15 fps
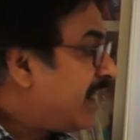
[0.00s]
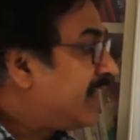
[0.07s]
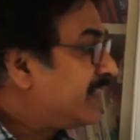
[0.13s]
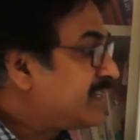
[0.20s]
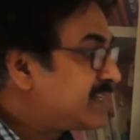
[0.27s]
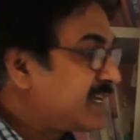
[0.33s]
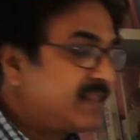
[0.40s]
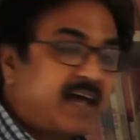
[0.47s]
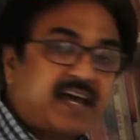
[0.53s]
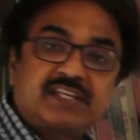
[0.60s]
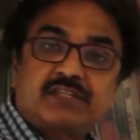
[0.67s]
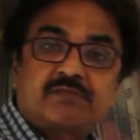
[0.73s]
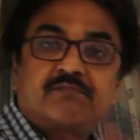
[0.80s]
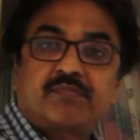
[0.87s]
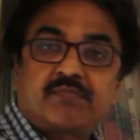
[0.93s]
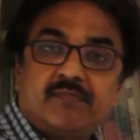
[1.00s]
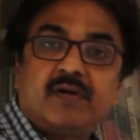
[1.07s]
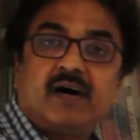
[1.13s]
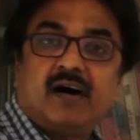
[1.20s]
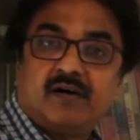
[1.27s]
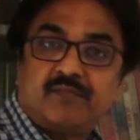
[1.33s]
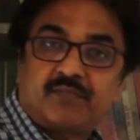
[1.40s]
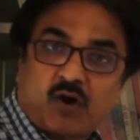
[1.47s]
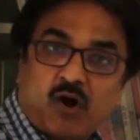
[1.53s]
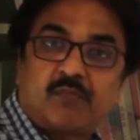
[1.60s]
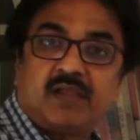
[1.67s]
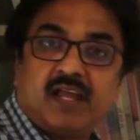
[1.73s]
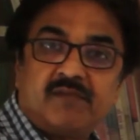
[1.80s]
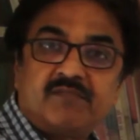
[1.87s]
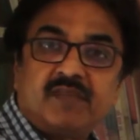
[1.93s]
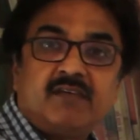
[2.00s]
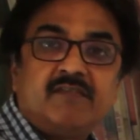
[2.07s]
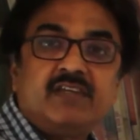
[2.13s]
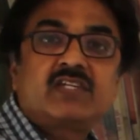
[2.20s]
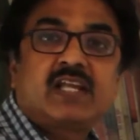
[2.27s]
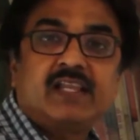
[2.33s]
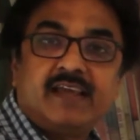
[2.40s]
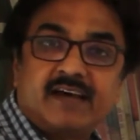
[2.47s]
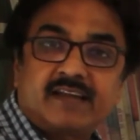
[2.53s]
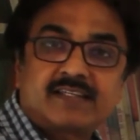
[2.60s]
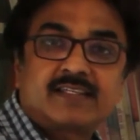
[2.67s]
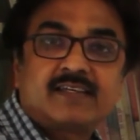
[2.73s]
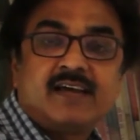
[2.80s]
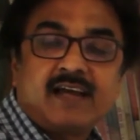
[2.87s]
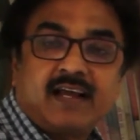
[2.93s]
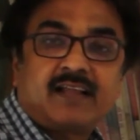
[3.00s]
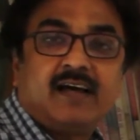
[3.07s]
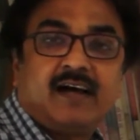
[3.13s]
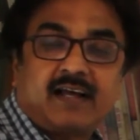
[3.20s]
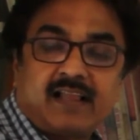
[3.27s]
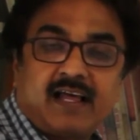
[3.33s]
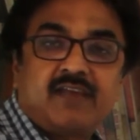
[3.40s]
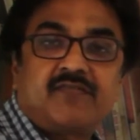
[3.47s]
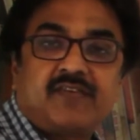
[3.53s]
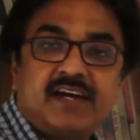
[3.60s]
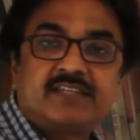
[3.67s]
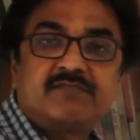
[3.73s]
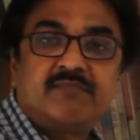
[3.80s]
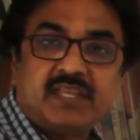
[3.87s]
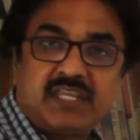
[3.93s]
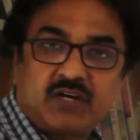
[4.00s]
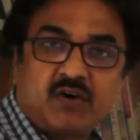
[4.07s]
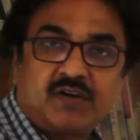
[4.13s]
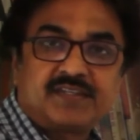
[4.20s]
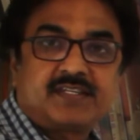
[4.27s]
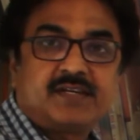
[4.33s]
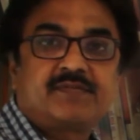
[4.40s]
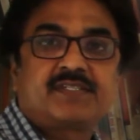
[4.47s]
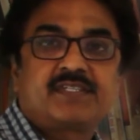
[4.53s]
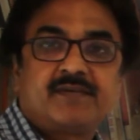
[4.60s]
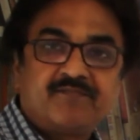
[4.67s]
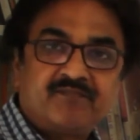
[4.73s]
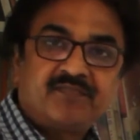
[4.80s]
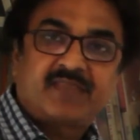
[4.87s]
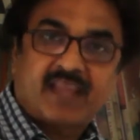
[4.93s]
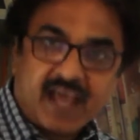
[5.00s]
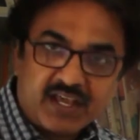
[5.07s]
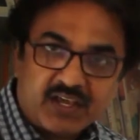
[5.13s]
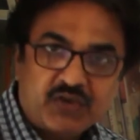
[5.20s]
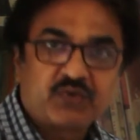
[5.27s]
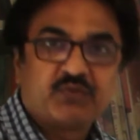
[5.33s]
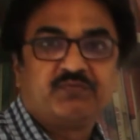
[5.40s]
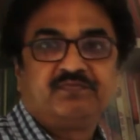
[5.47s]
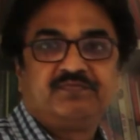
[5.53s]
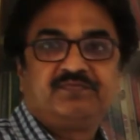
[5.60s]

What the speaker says: This is a nice problem which clarifies many concepts. Thank you.